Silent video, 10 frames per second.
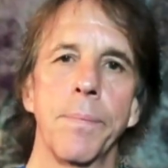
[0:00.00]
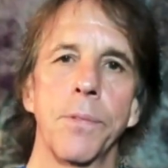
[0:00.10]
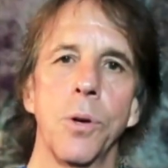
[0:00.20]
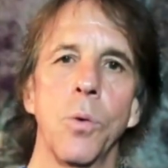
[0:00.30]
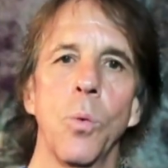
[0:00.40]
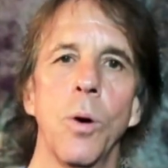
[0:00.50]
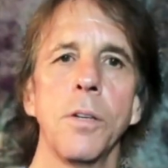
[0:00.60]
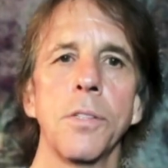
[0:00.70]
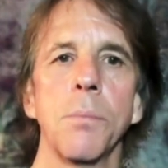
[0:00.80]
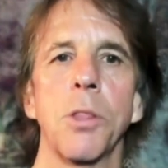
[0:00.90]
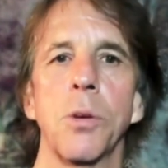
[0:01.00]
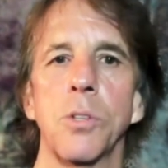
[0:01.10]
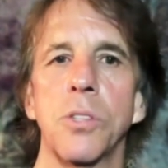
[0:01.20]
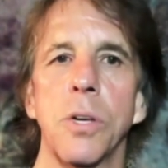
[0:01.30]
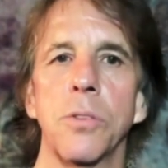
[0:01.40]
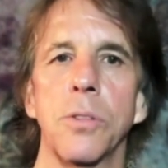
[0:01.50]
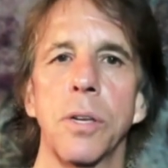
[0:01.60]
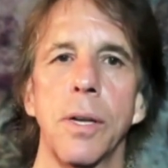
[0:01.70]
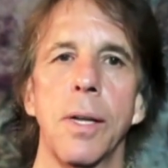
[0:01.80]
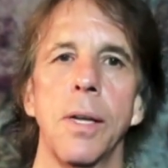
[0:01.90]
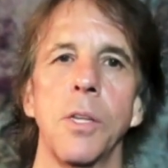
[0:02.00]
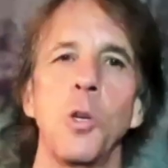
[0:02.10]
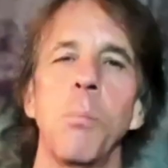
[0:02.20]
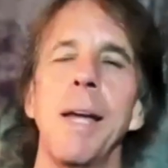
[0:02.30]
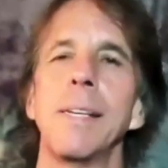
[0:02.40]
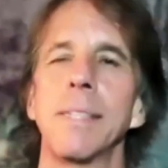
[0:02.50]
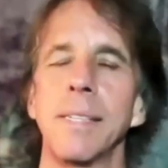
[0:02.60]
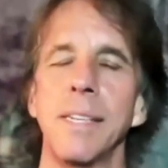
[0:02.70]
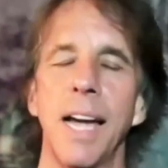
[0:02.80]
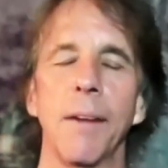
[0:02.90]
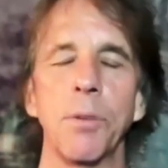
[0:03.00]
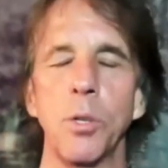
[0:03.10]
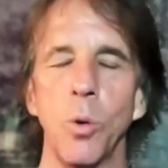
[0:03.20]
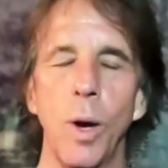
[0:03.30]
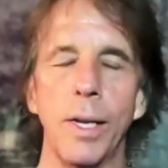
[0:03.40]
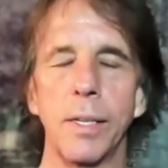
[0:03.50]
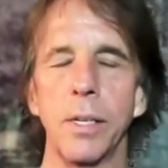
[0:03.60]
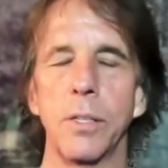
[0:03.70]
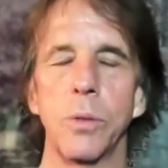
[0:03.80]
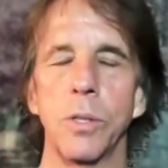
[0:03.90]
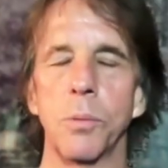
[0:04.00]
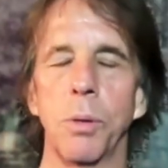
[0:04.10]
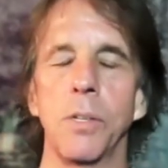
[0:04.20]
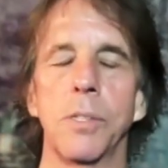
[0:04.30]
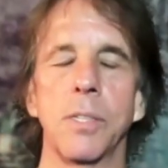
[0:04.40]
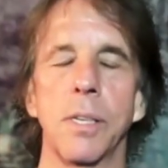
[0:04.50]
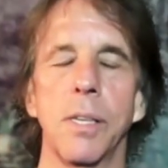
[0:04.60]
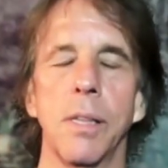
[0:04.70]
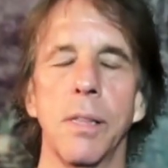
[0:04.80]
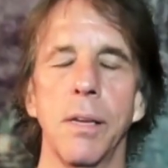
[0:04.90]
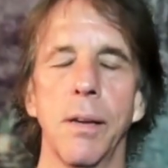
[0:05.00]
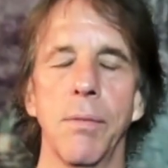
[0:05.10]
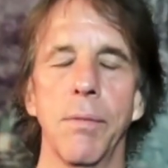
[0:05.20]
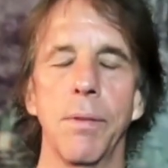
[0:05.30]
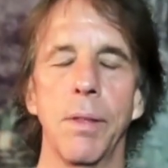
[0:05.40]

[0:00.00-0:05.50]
So what are some of the results you may see after you awaken to experience the